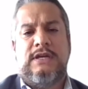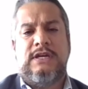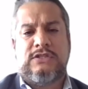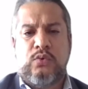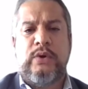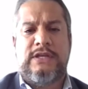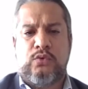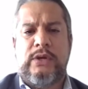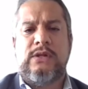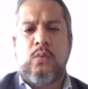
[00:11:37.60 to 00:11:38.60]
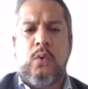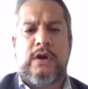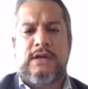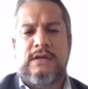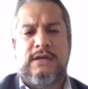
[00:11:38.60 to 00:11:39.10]
it will
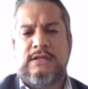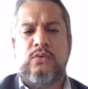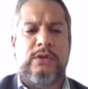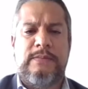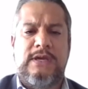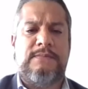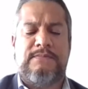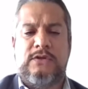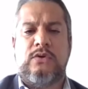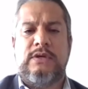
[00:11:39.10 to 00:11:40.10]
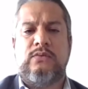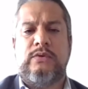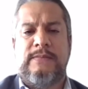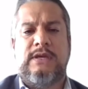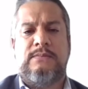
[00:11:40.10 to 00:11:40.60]
work. It will be, it
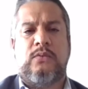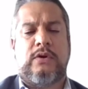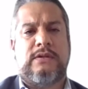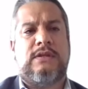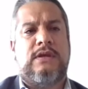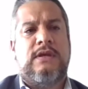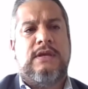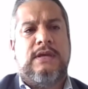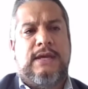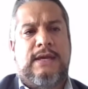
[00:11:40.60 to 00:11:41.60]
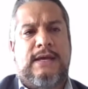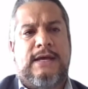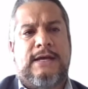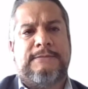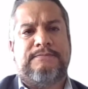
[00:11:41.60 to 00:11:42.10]
would be important.
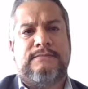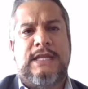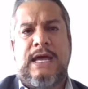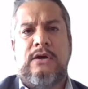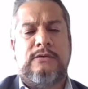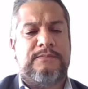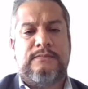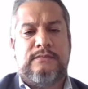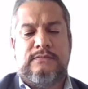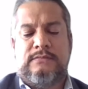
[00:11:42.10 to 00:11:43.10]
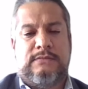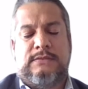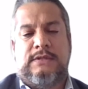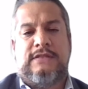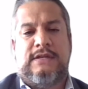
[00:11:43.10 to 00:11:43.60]
Now,
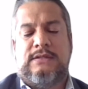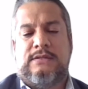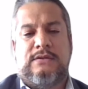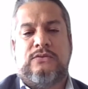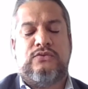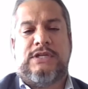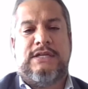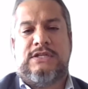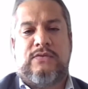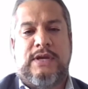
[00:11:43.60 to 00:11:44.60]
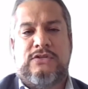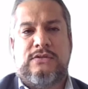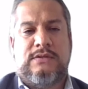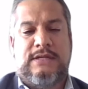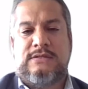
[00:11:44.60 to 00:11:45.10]
I think that on-site
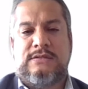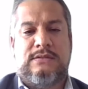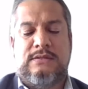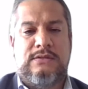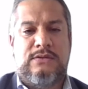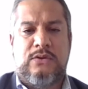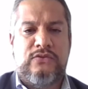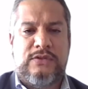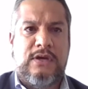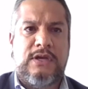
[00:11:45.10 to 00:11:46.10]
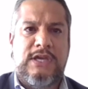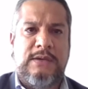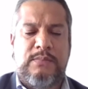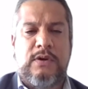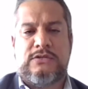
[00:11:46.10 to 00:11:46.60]
generation, it's, the key
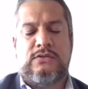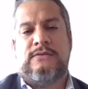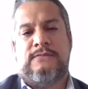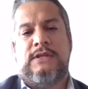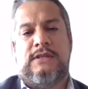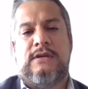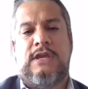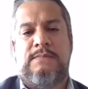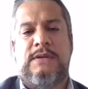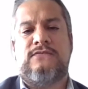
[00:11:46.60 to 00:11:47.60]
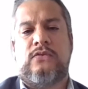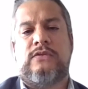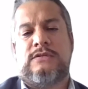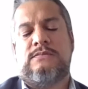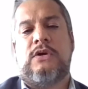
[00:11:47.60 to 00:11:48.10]
puzzle, the key piece for
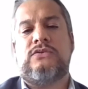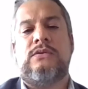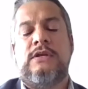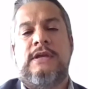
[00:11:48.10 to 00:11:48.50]
this puzzle.